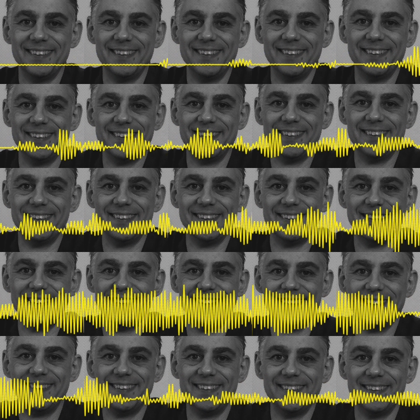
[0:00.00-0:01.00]
and people
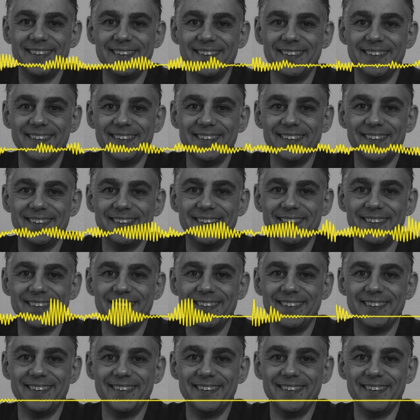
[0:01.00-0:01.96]
know I've been working on the rulebook,